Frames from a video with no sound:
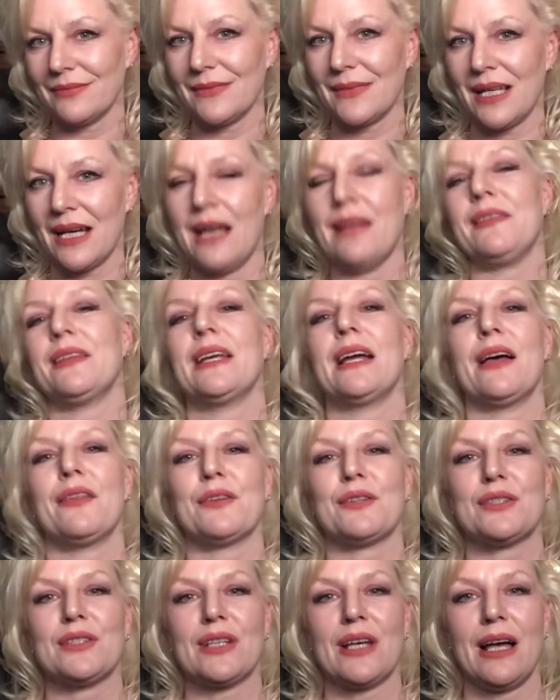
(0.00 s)
on the
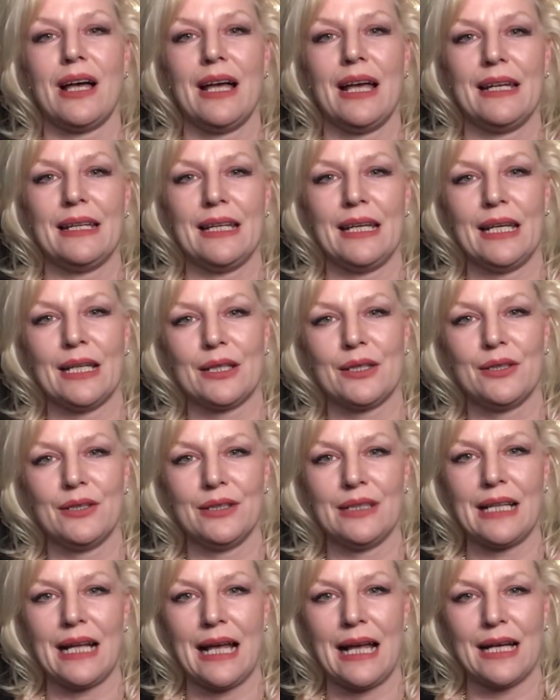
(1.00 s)
other side, it
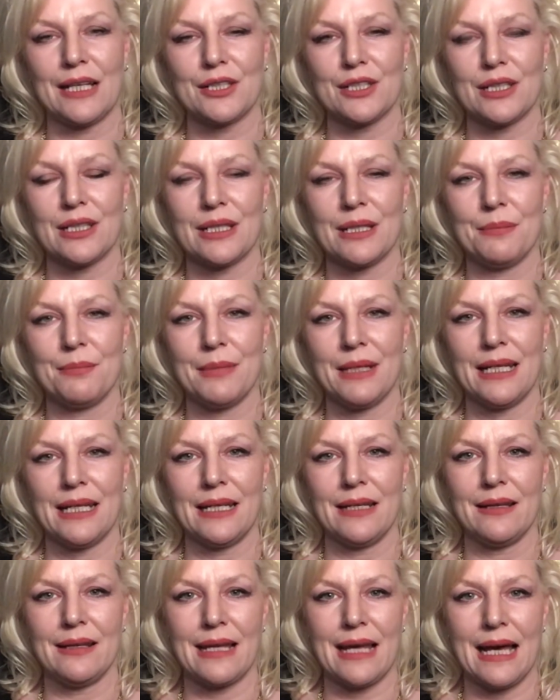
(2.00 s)
could actually
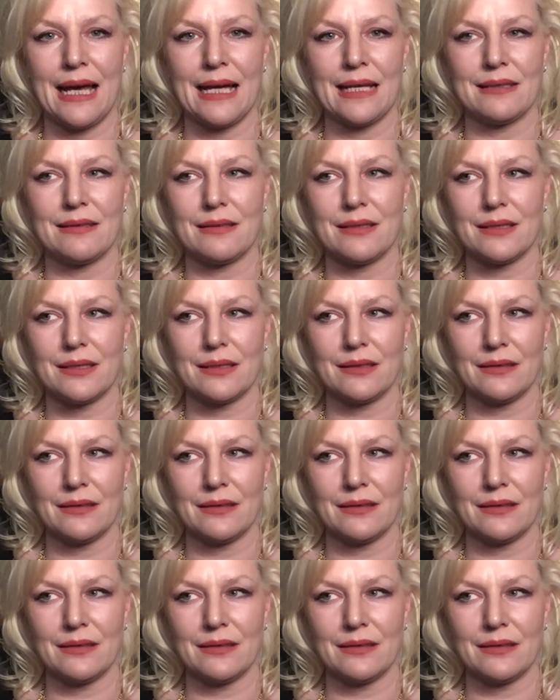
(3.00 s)
mean that